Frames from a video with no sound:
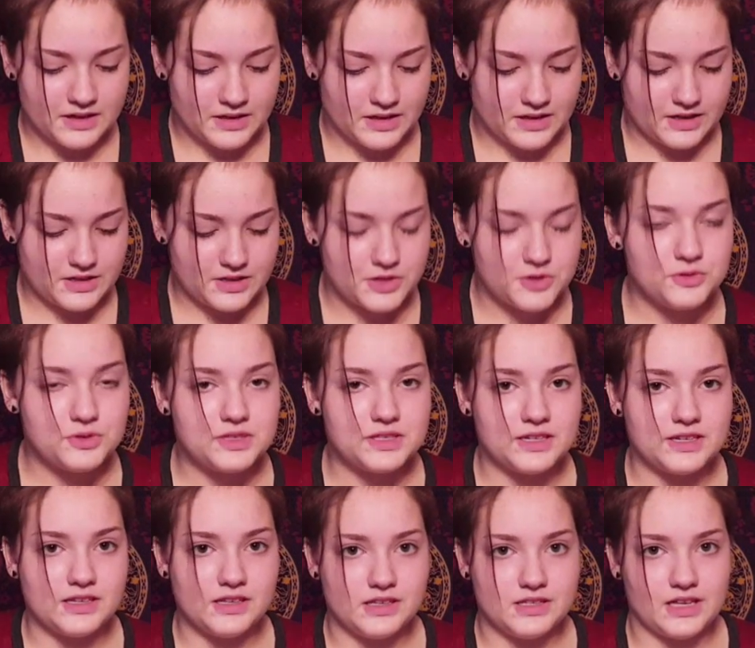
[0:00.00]
like 2
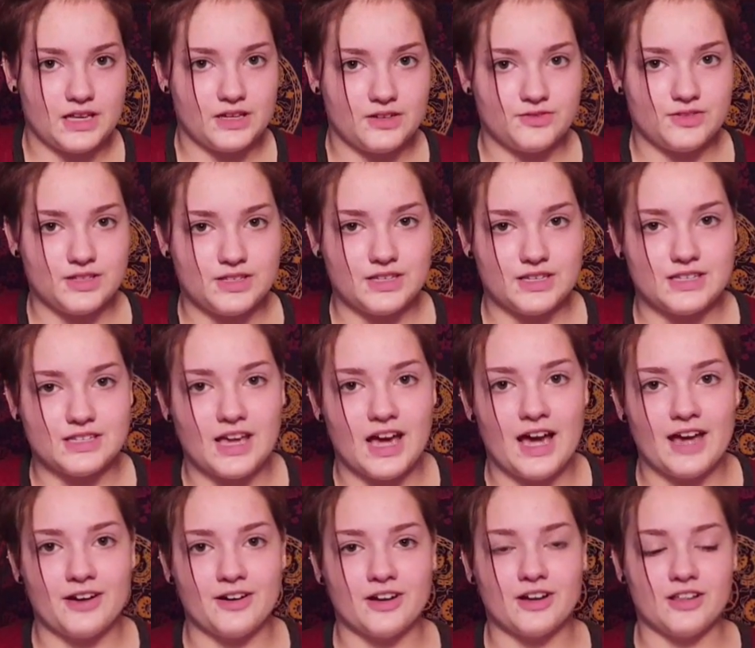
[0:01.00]
CDs out of this
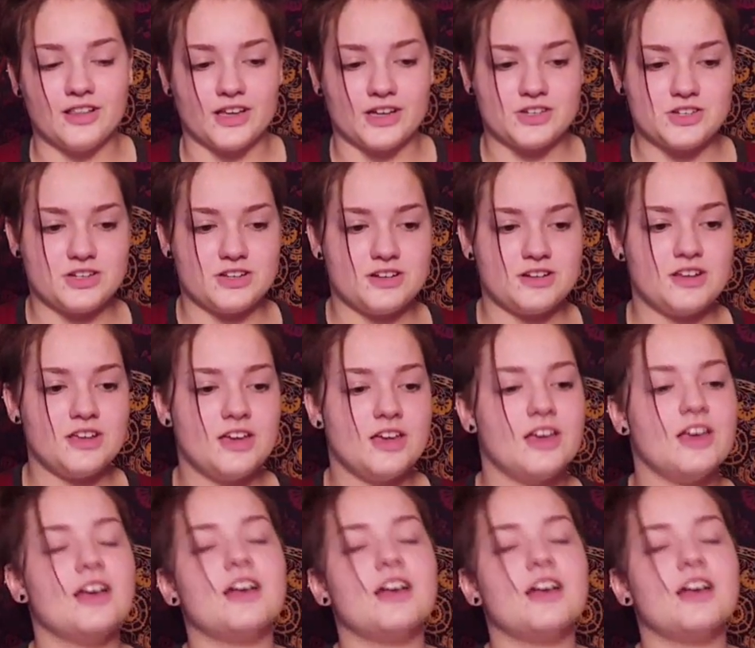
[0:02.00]
entire collection,